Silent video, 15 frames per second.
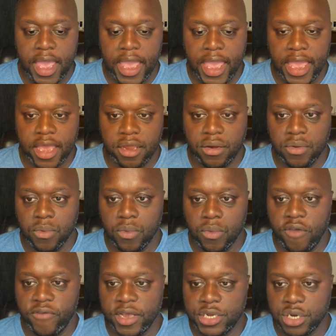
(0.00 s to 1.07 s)
And
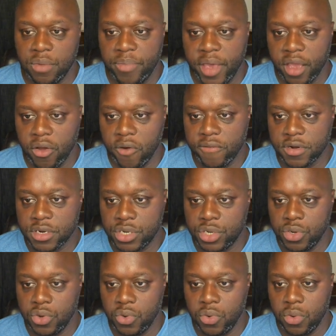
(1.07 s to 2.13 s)
if I jump back over
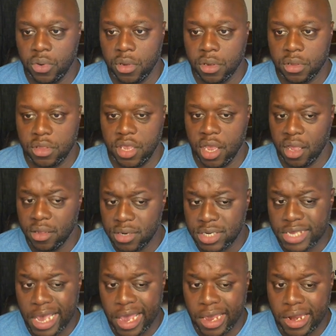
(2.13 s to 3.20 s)
to the other
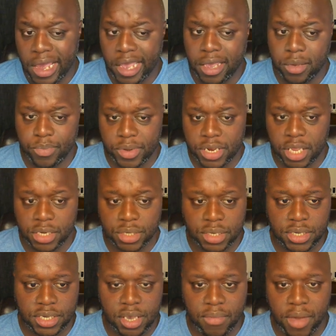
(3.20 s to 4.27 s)
side, I could potentially
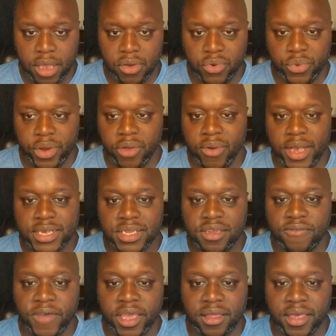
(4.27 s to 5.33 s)
see my own request
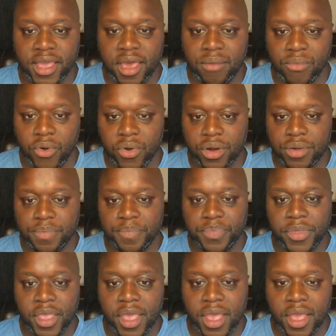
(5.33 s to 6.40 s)
if I click on more,
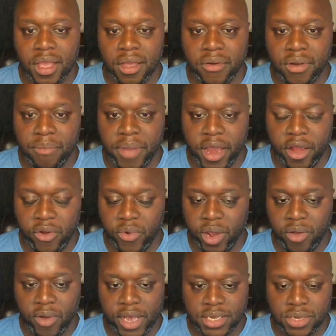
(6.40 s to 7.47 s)
go to buyer
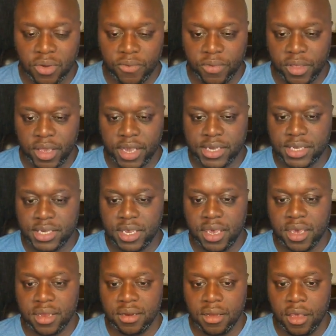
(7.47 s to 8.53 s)
request. Hopefully I see
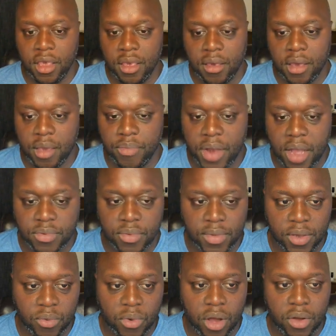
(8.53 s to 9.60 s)
it. I
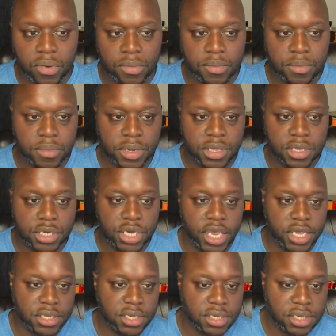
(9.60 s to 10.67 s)
probably won't, but the
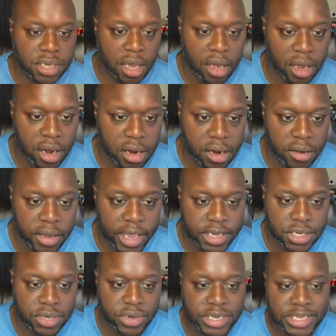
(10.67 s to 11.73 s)
chances are, okay,
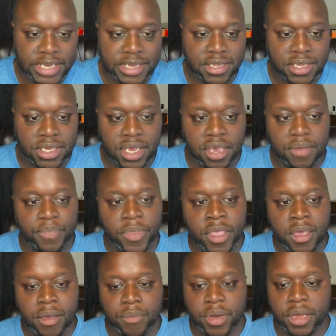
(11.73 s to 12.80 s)
so I didn't see it,
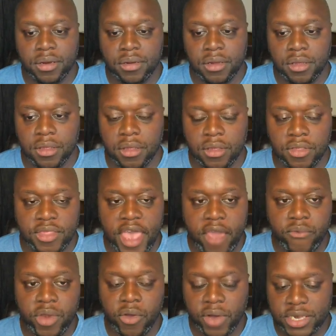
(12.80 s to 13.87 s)
but that
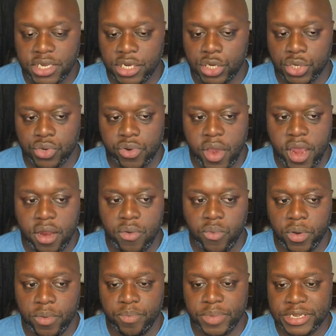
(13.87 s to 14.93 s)
request I just created
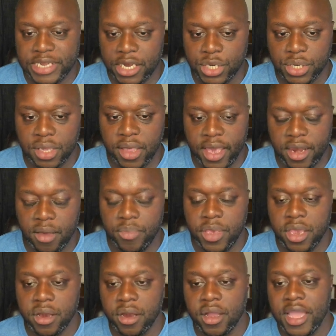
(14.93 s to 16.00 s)
would potentially land up
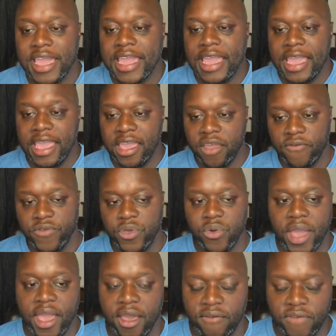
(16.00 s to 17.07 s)
here if you
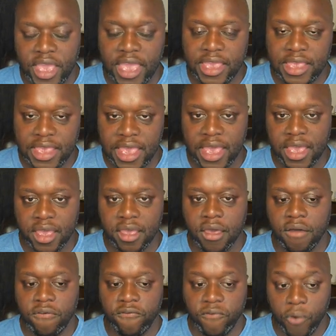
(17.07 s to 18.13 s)
have a gig
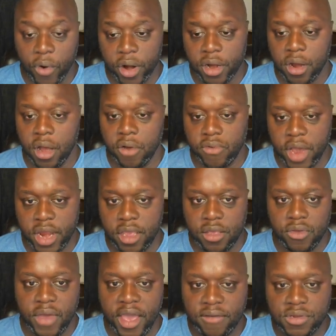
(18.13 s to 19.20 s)
for it already.
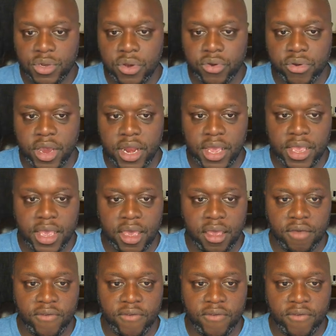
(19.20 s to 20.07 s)
You have to create a gig.